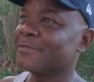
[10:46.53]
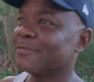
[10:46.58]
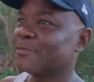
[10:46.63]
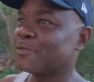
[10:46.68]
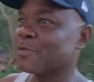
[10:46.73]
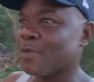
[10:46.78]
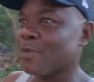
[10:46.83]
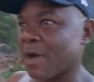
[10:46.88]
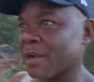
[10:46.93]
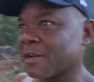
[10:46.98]

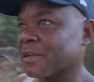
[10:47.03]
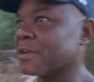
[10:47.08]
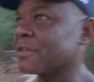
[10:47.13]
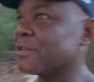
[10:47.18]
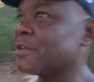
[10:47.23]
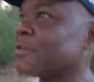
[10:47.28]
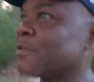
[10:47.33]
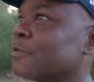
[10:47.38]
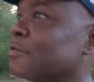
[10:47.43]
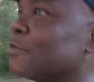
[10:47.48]
To go and get
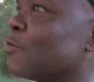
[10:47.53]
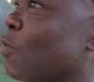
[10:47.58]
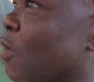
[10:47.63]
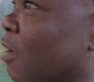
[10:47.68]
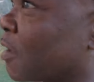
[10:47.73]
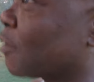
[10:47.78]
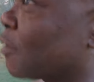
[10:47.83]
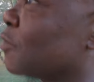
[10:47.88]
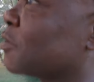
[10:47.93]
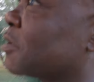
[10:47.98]
the
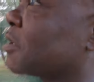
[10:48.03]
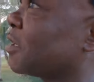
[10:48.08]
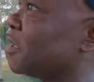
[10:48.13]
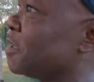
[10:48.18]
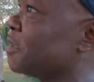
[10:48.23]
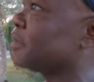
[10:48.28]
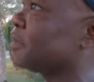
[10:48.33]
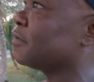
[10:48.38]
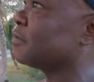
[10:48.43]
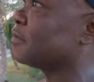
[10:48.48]
work clothes clean.